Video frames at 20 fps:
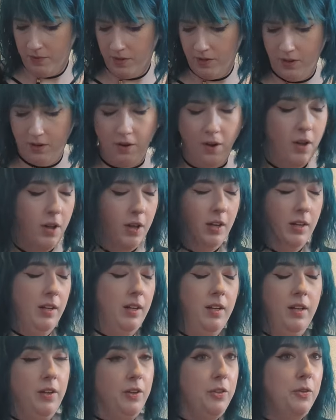So
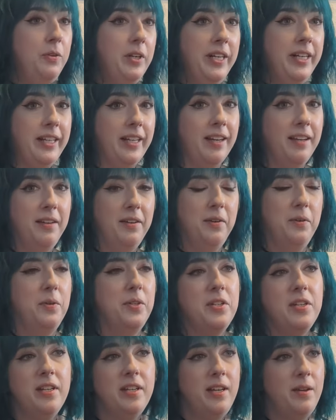three. We're
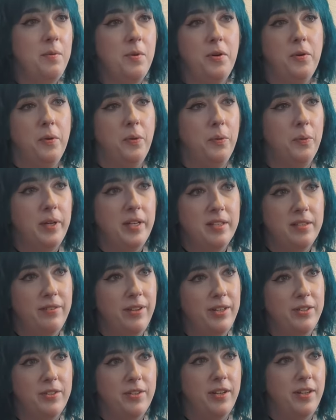just going to keep going with threes.
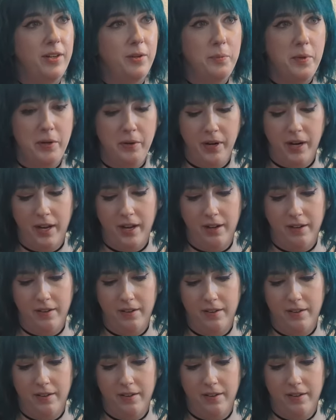Eventually it'll be right.